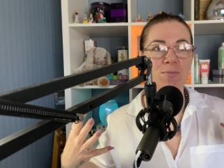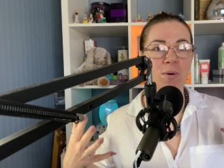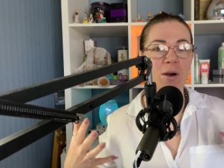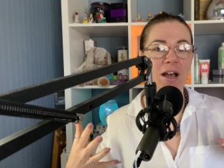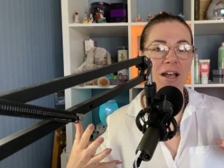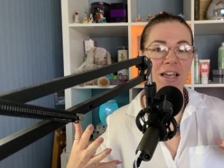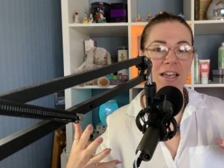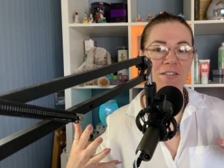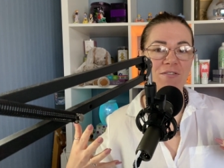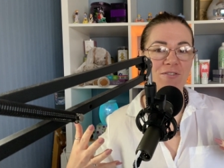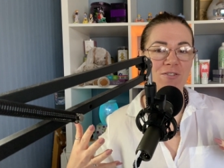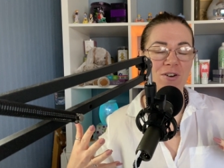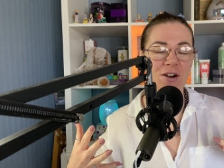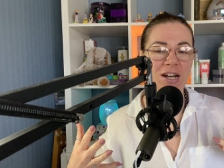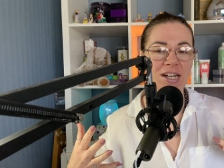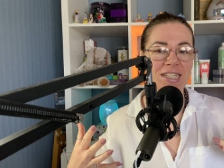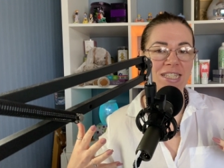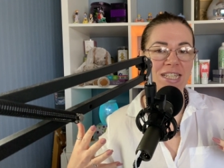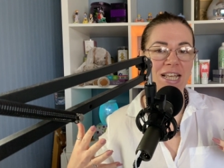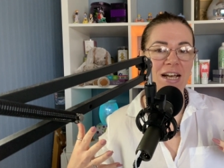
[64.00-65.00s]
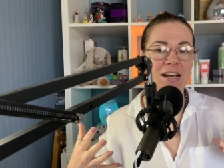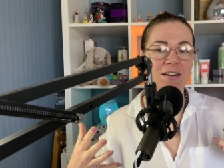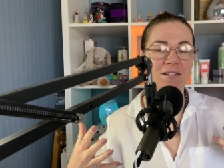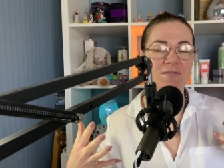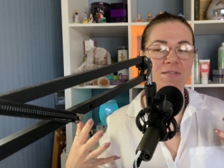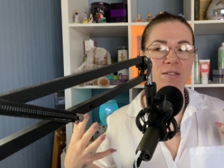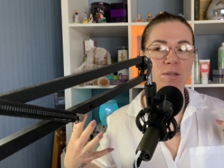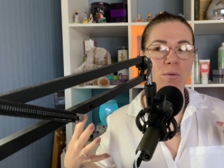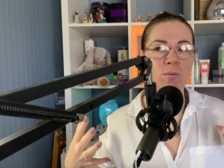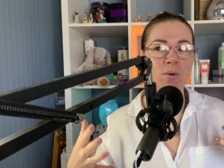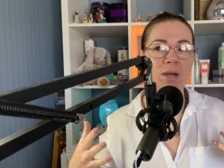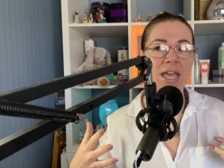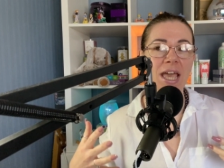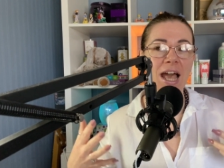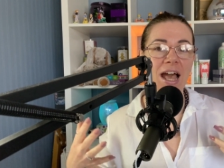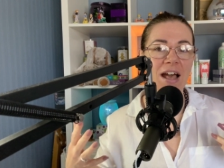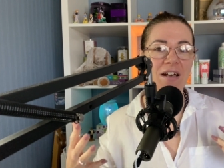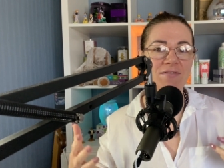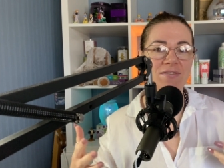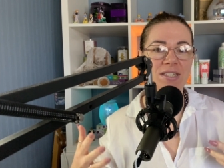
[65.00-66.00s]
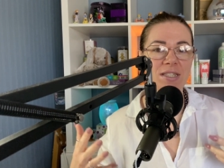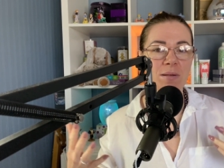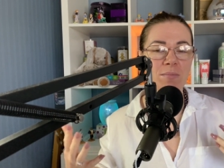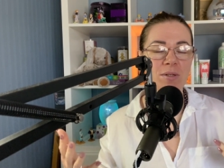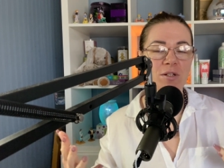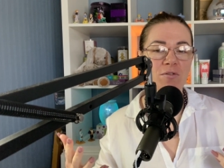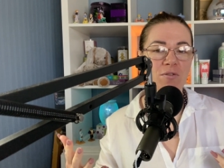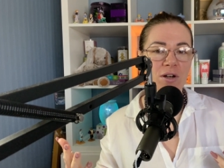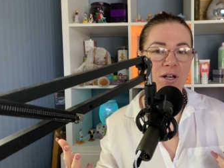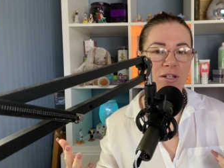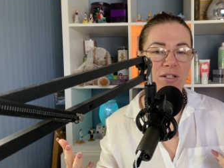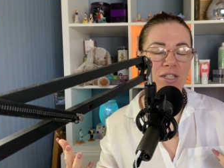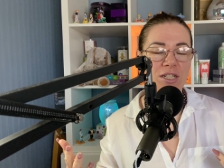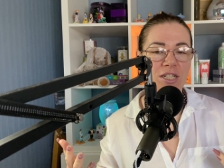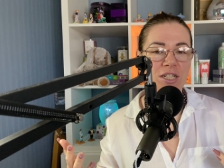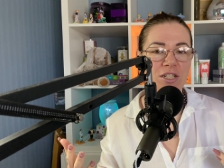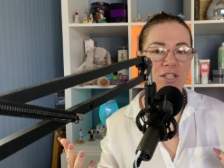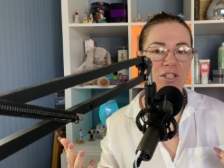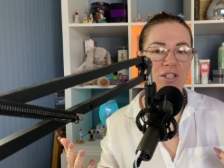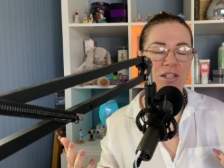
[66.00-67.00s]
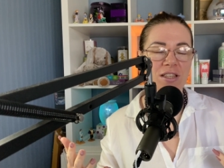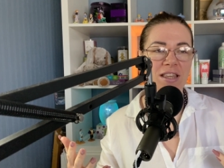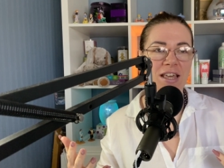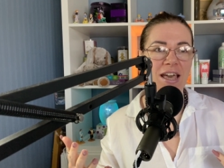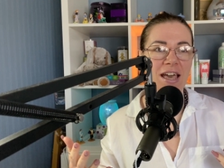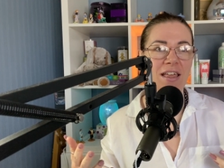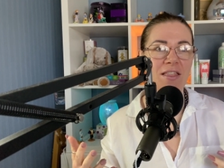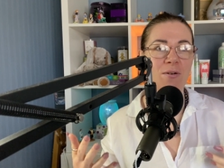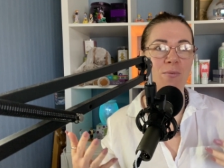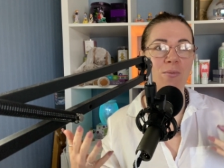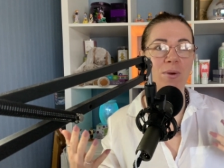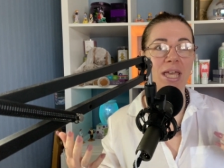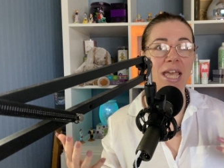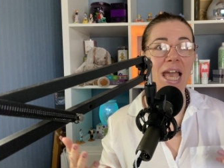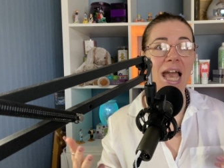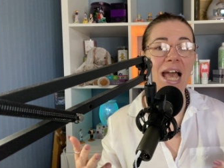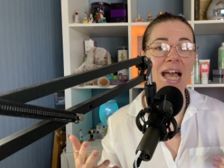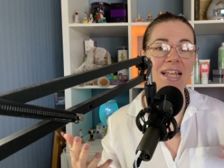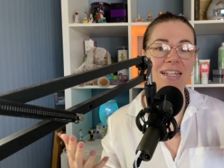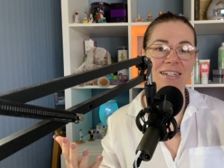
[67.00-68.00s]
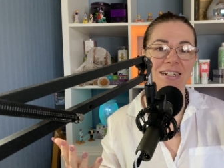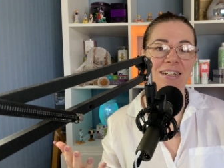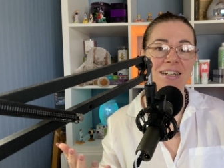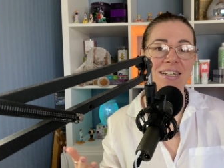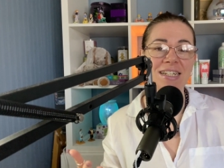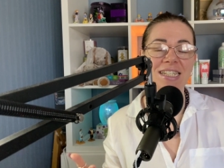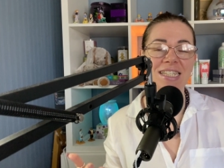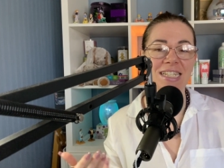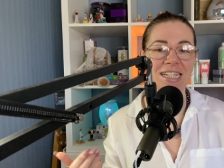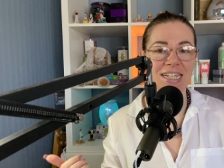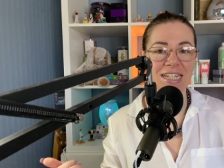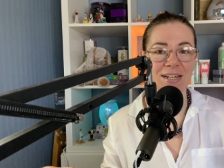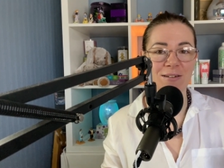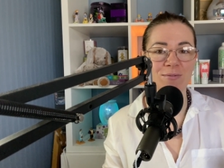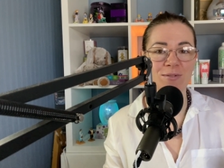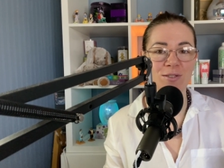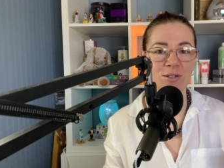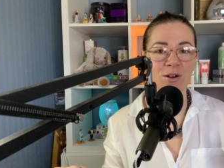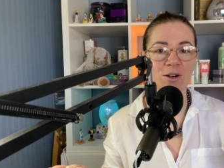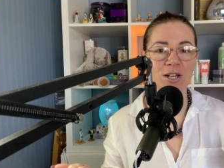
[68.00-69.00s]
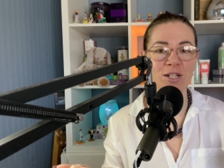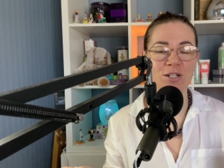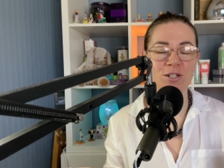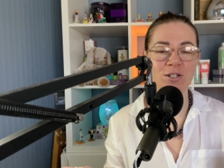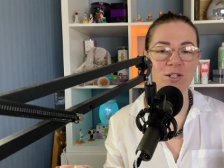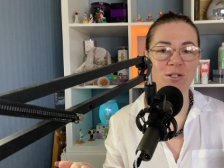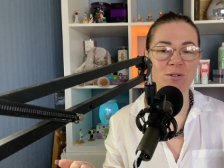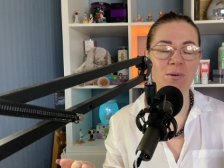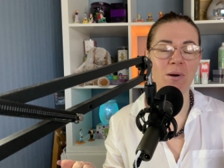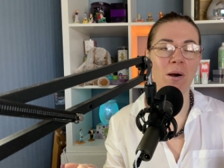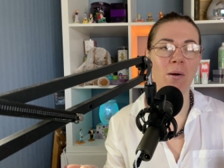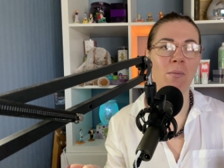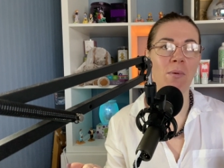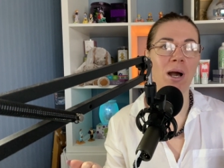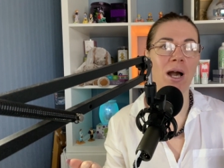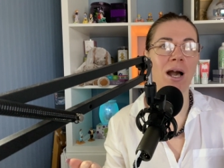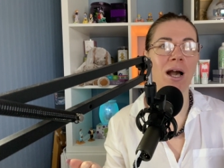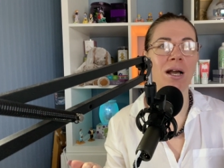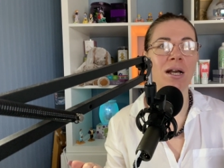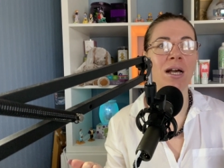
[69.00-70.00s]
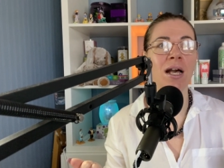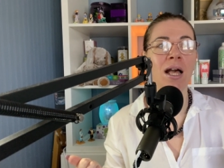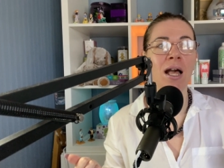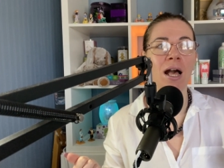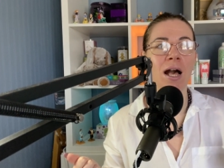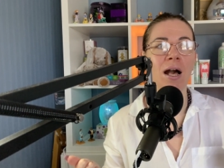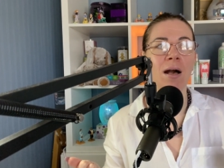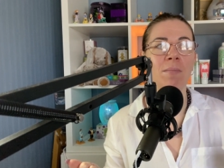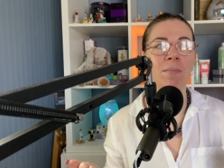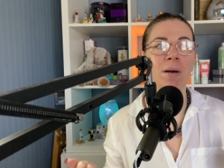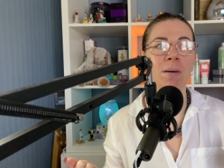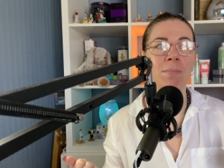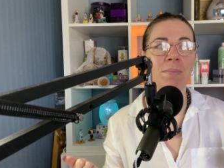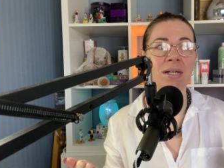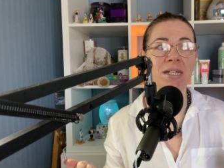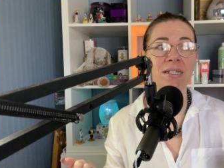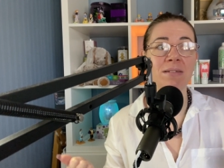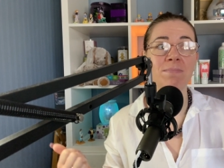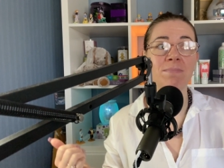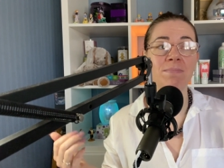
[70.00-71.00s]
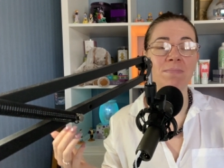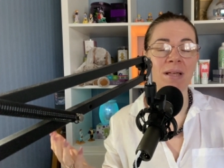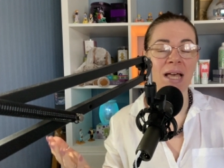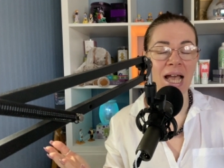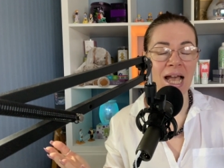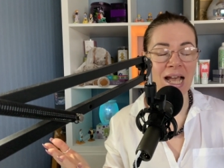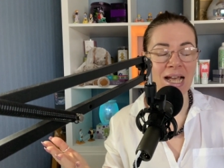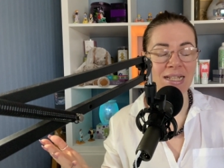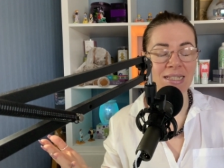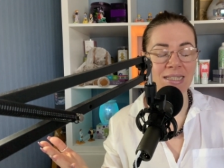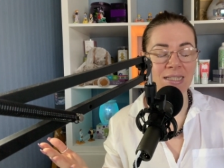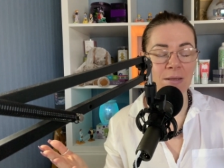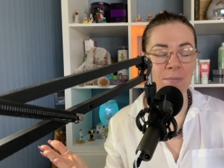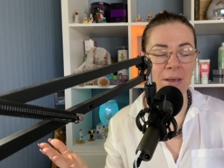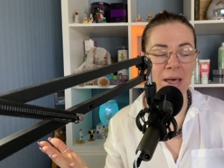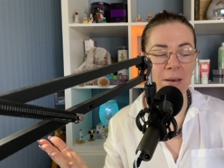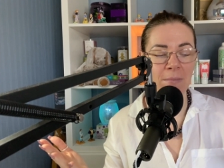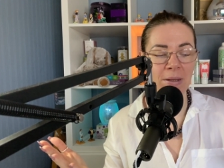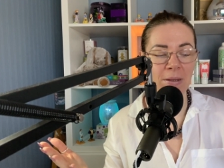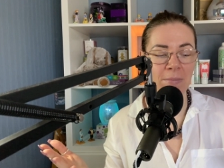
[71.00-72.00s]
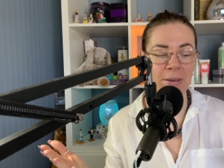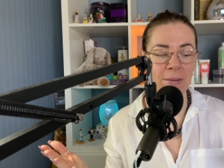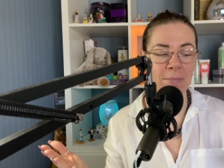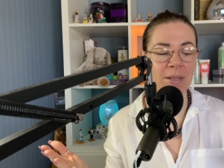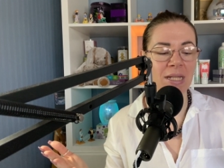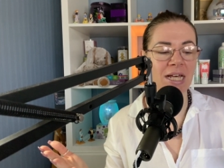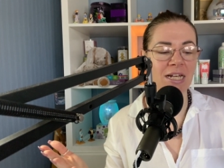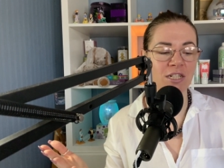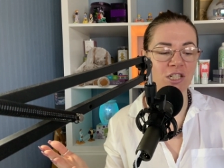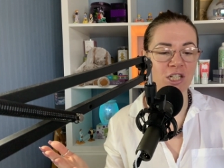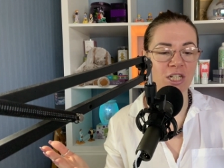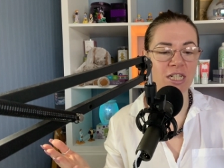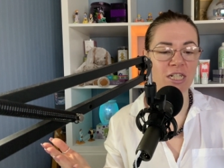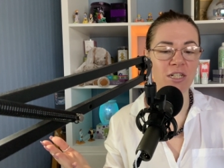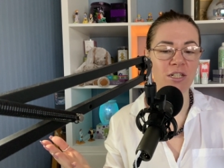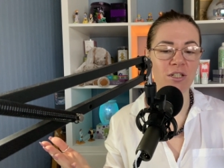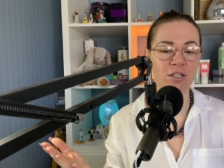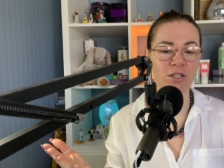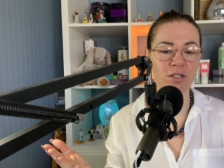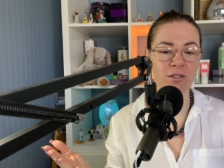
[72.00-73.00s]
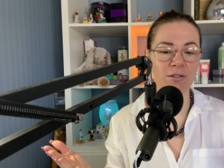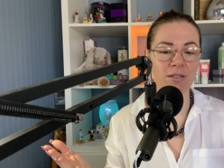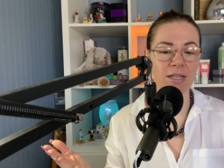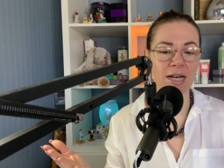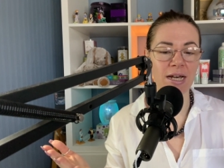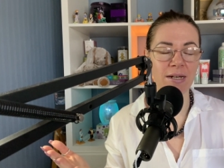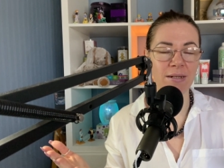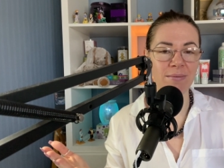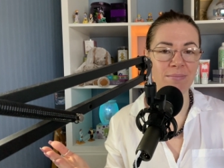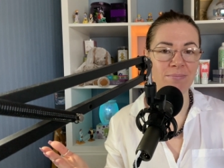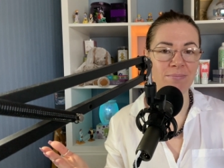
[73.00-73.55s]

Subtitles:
working for ourselves, we have some advantage there that we can sit outside and do our work. But hands up, how many people actually do that?